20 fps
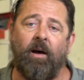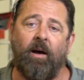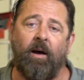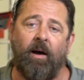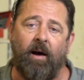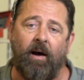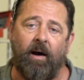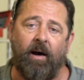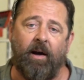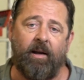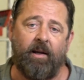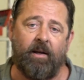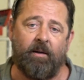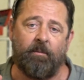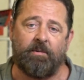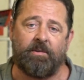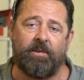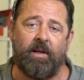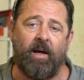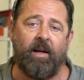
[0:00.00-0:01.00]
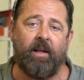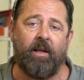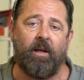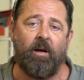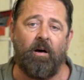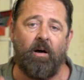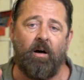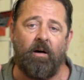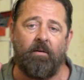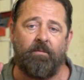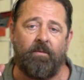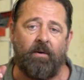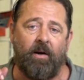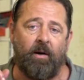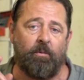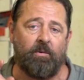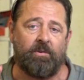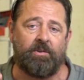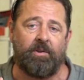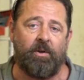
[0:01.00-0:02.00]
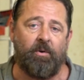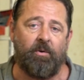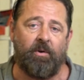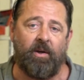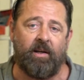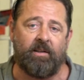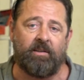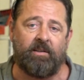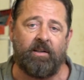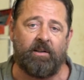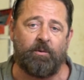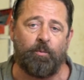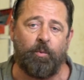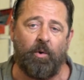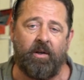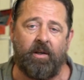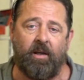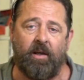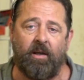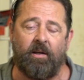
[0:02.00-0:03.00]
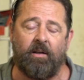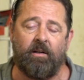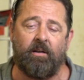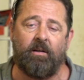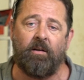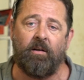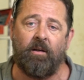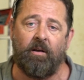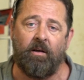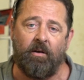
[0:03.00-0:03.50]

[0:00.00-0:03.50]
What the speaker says: I am signing off. I will see you guys next weekend.